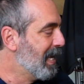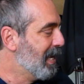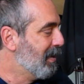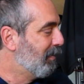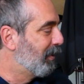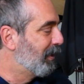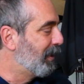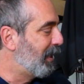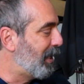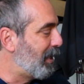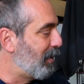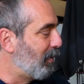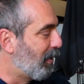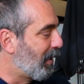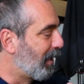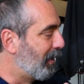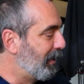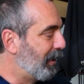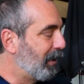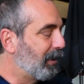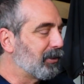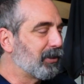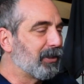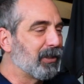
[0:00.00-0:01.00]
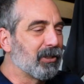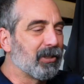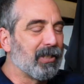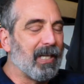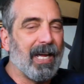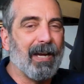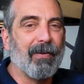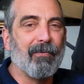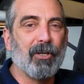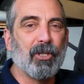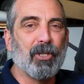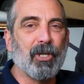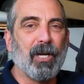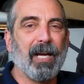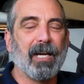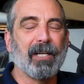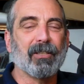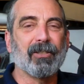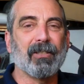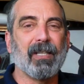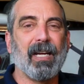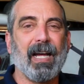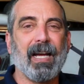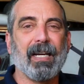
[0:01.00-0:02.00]
Well, there you are. There's the Savage
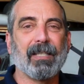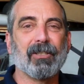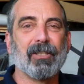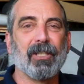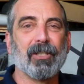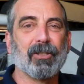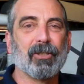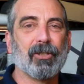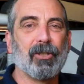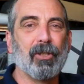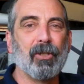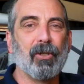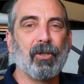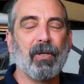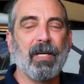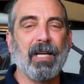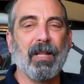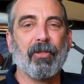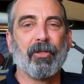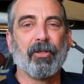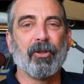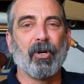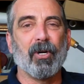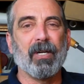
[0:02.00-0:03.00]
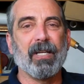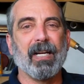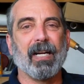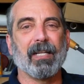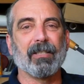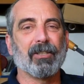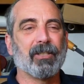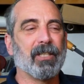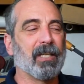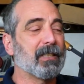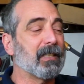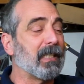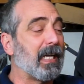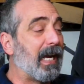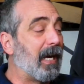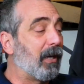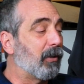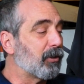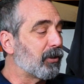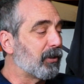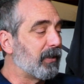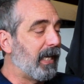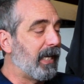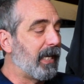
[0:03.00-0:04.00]
X Access 2 in 30-06.
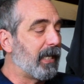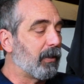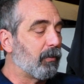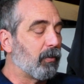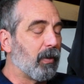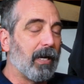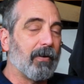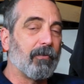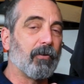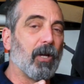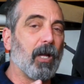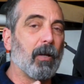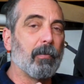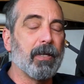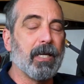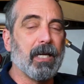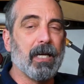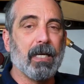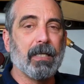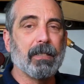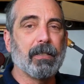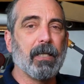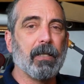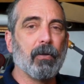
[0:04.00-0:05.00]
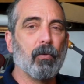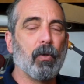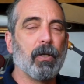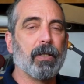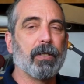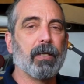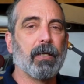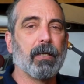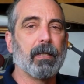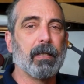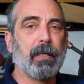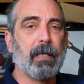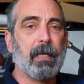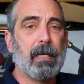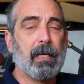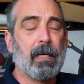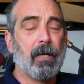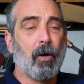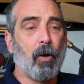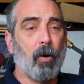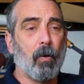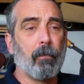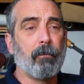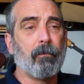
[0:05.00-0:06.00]
Outstanding rifle. I'll be hunting with it.
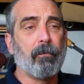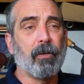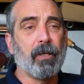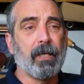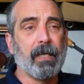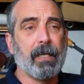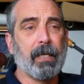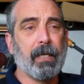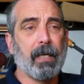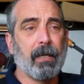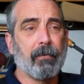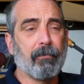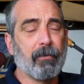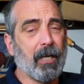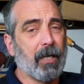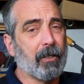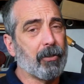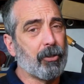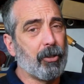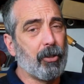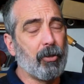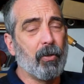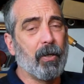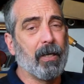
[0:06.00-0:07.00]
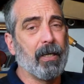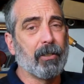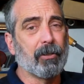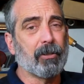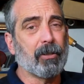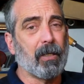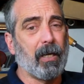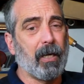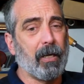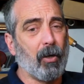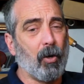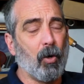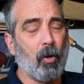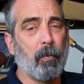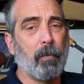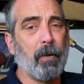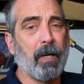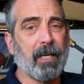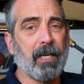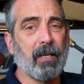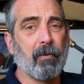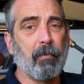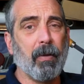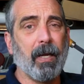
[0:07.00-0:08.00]
Hopefully, I've got two hunts. I hope
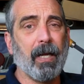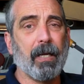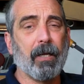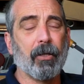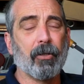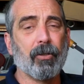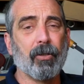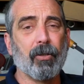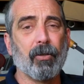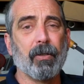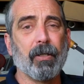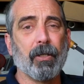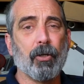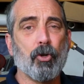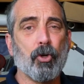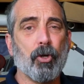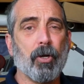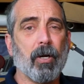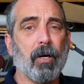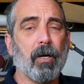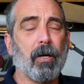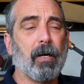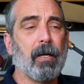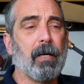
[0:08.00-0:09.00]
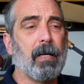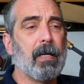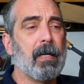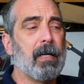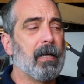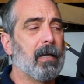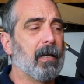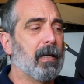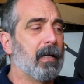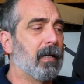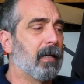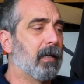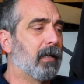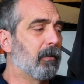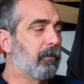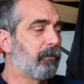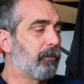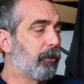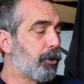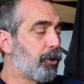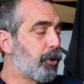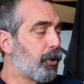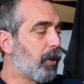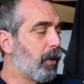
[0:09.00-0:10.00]
I can make it two this year
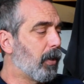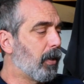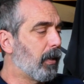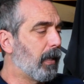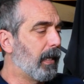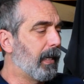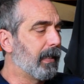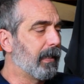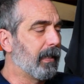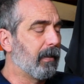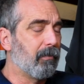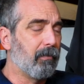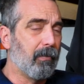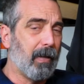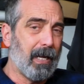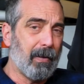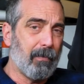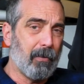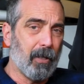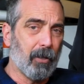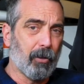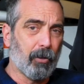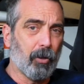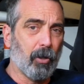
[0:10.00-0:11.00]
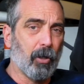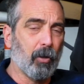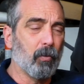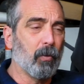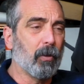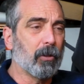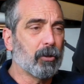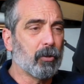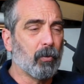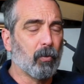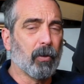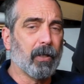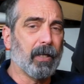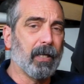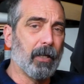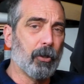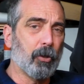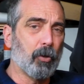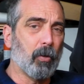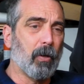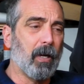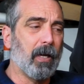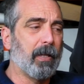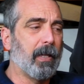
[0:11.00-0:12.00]
for sure. And then maybe a third one. So we're going to
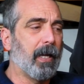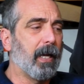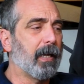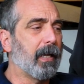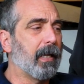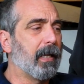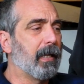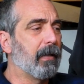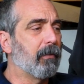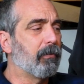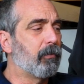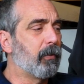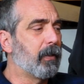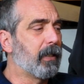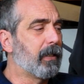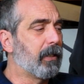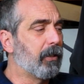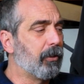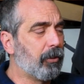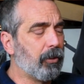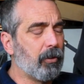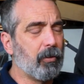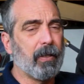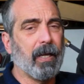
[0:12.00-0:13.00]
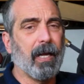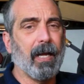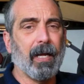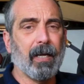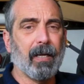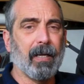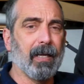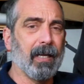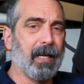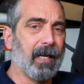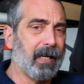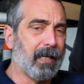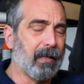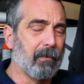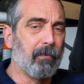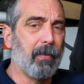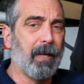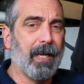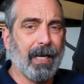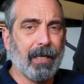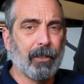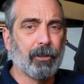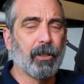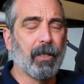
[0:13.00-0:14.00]
try that. And if we can do that and I can
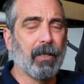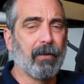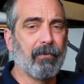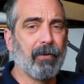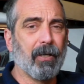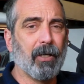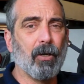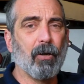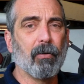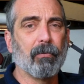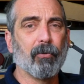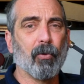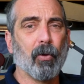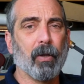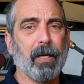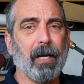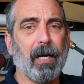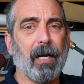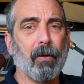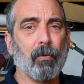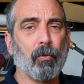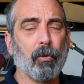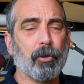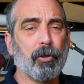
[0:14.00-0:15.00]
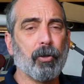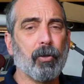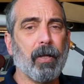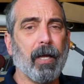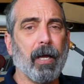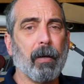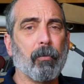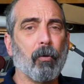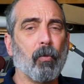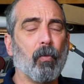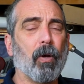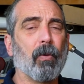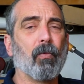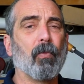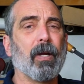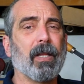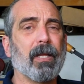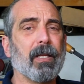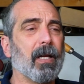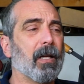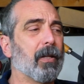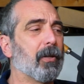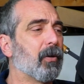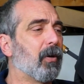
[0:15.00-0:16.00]
manage to get video for you, I will do that. But one way or
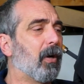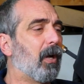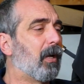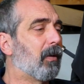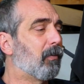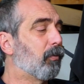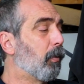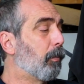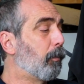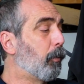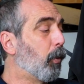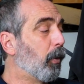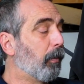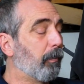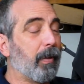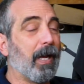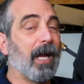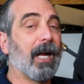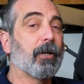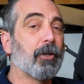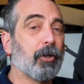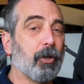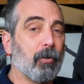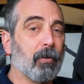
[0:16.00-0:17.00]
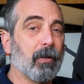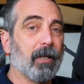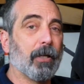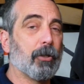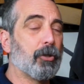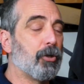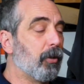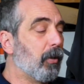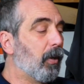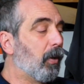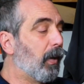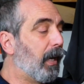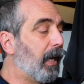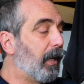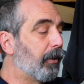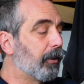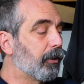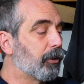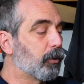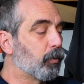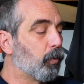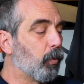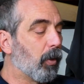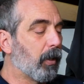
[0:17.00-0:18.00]
the other, I'll report back to you and let you know how
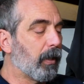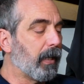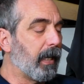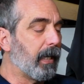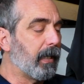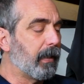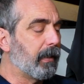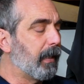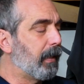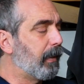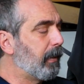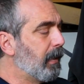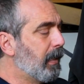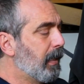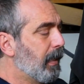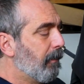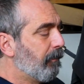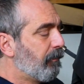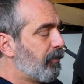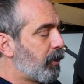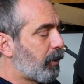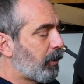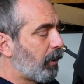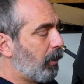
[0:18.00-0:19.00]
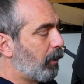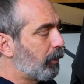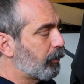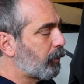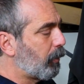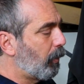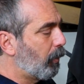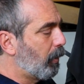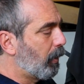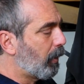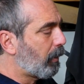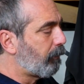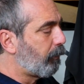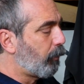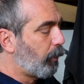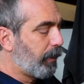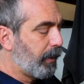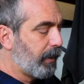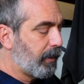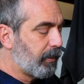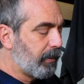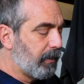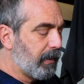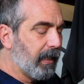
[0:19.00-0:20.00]
this is working. And then you can also look for
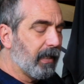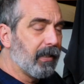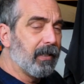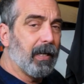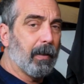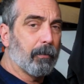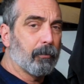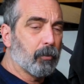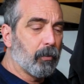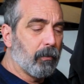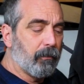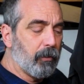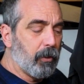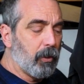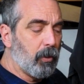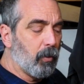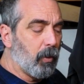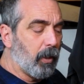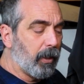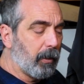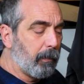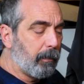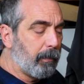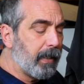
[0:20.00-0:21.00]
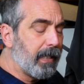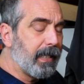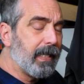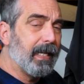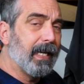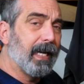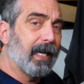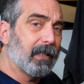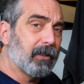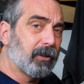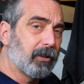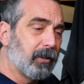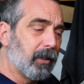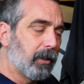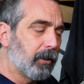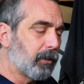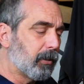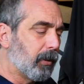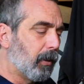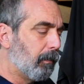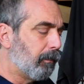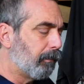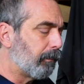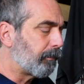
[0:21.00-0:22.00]
the in-depth review on the BDX
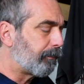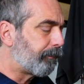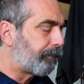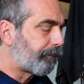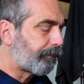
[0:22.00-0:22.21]
system.